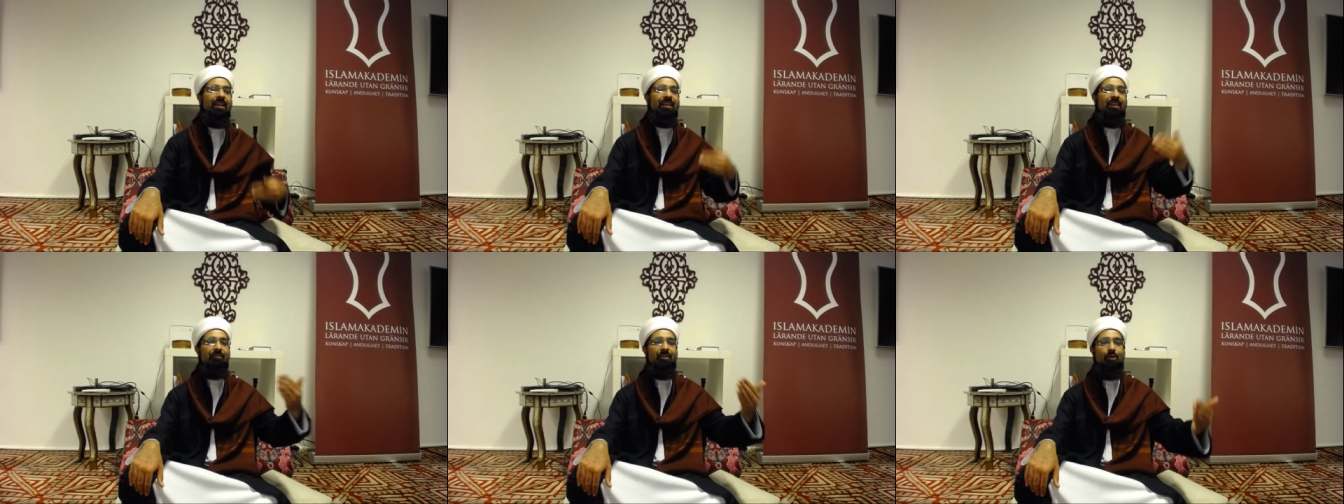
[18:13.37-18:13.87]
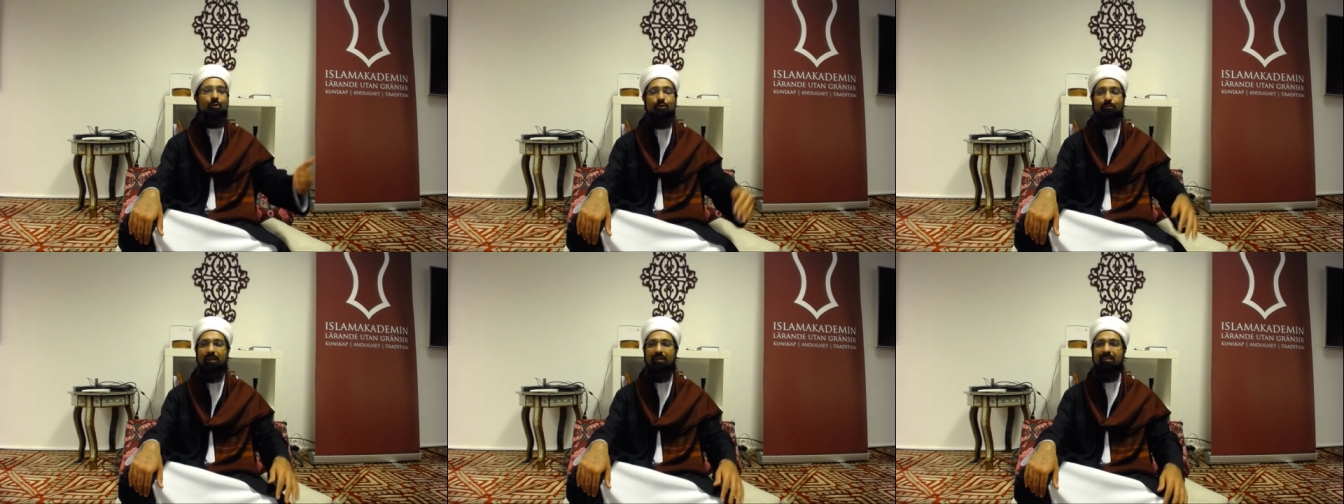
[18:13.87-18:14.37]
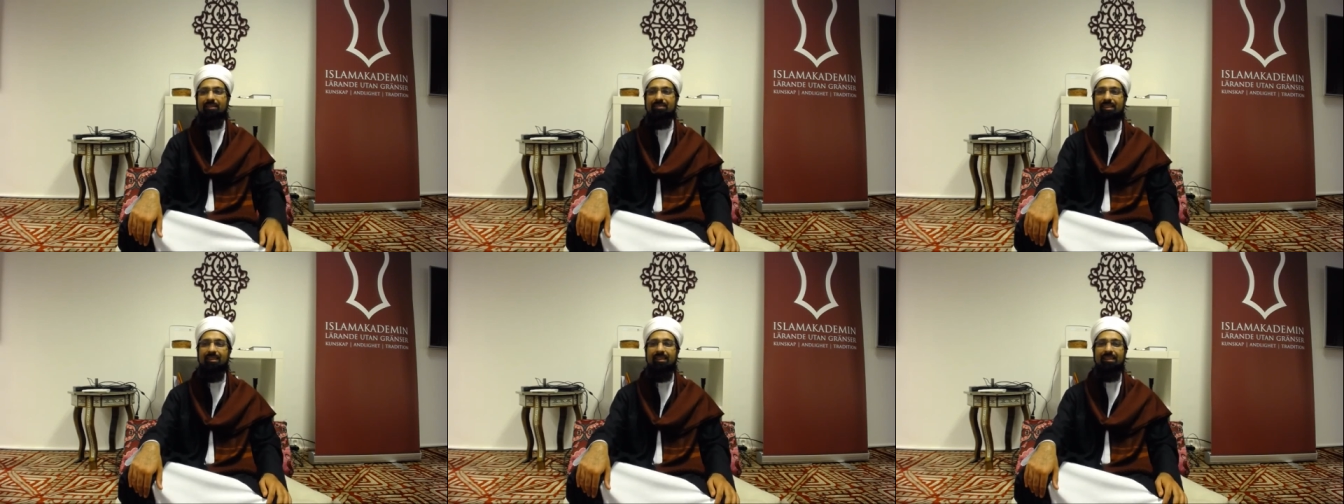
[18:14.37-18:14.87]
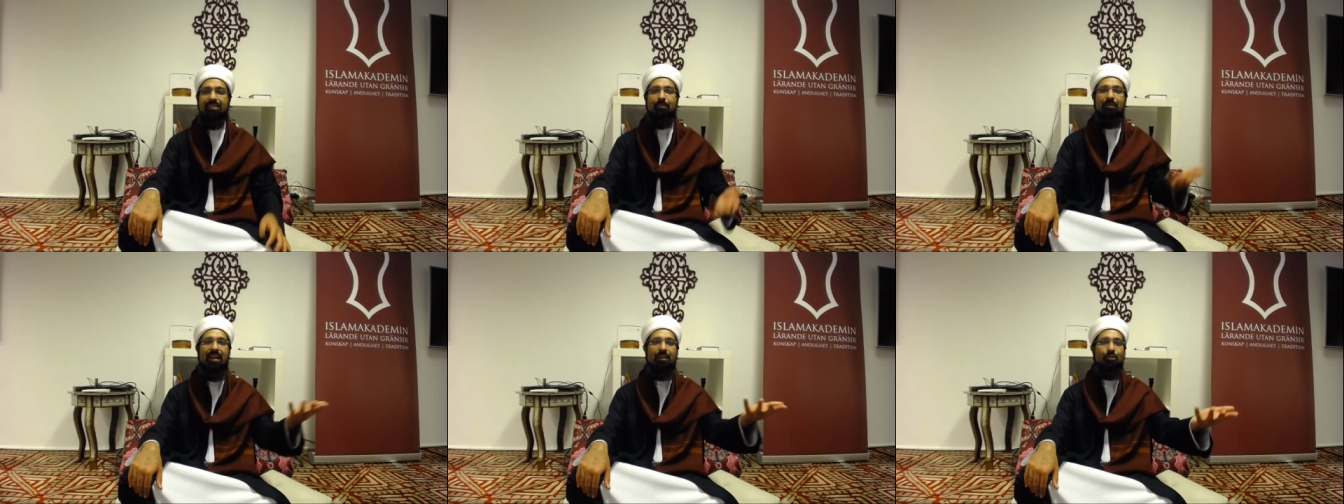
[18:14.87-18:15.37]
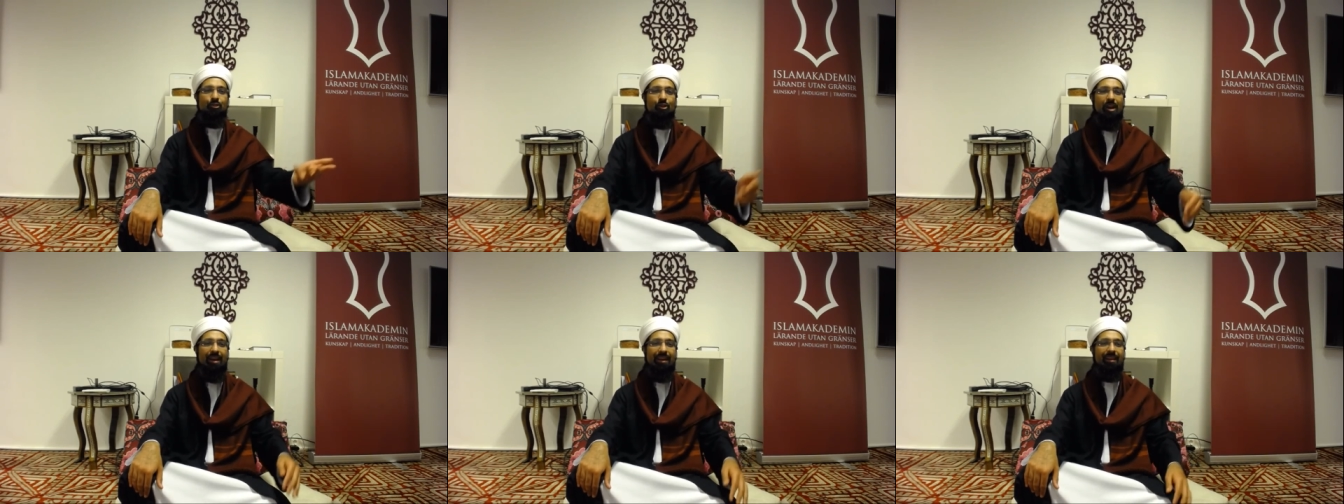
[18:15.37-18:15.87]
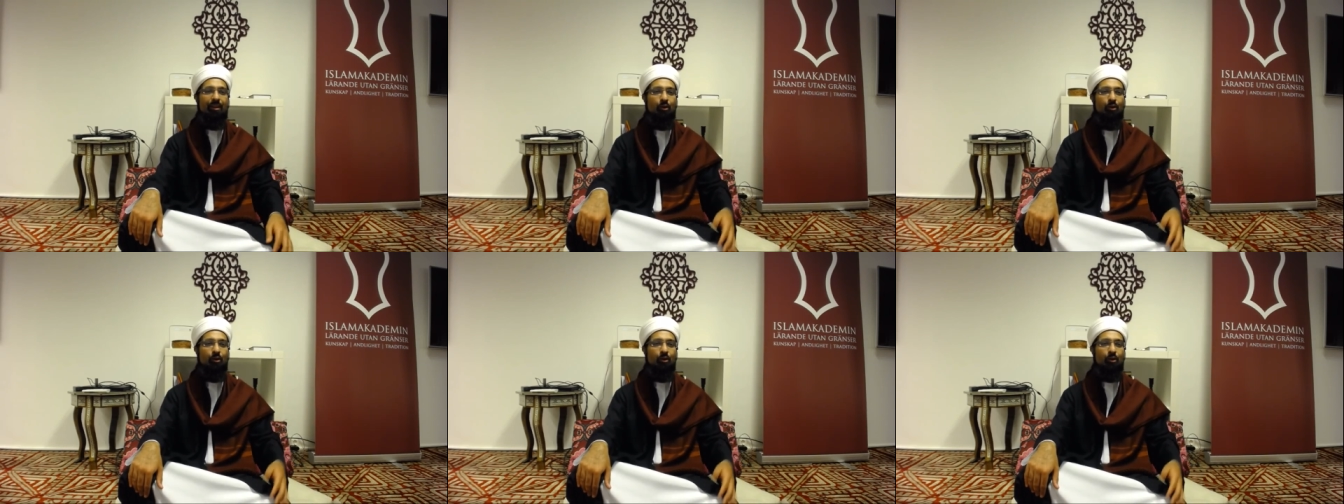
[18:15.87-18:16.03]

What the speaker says: giving a khutbah, they began to cry.